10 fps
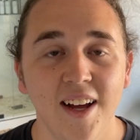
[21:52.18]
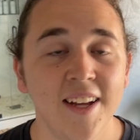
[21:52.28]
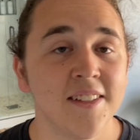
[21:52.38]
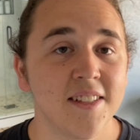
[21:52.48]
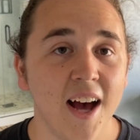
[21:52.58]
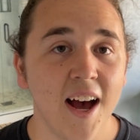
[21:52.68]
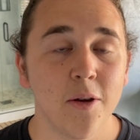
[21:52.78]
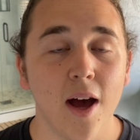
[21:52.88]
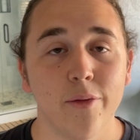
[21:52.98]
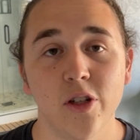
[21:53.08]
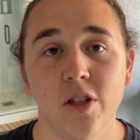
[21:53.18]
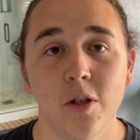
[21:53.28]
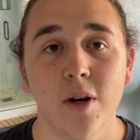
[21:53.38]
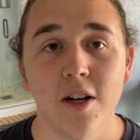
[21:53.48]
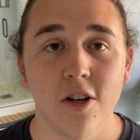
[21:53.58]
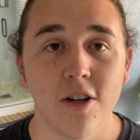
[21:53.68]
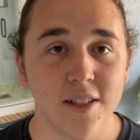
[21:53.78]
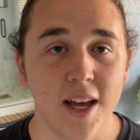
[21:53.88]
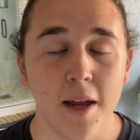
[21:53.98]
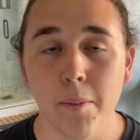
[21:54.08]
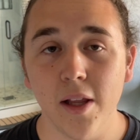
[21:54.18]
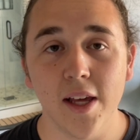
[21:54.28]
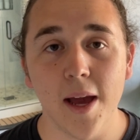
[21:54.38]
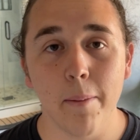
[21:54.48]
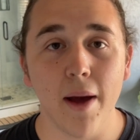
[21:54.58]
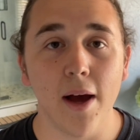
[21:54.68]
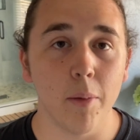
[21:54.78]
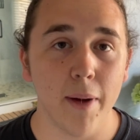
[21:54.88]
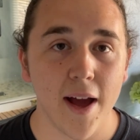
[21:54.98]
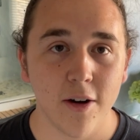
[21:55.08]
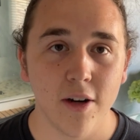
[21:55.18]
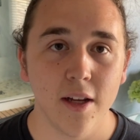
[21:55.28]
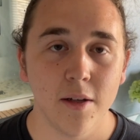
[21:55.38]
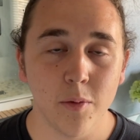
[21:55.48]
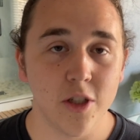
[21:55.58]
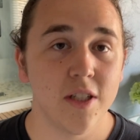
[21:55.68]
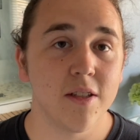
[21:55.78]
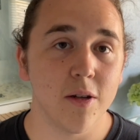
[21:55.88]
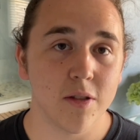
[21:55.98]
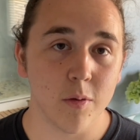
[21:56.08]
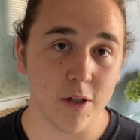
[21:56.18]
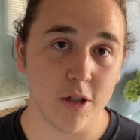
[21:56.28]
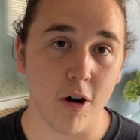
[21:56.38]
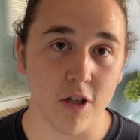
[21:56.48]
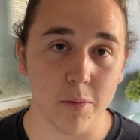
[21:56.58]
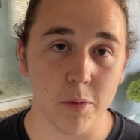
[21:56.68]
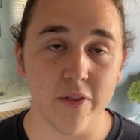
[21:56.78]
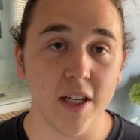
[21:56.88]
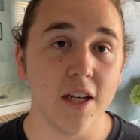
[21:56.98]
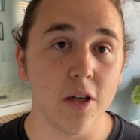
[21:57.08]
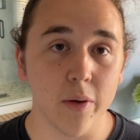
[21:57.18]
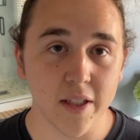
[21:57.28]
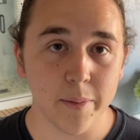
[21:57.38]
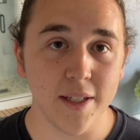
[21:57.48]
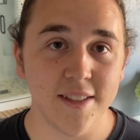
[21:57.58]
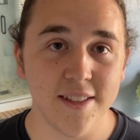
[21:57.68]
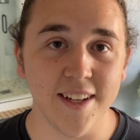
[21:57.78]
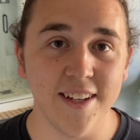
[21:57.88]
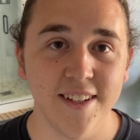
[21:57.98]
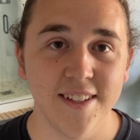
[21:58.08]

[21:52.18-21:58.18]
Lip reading: Inside you have a 210 milliamp hour battery, which is also rechargeable via USB-C.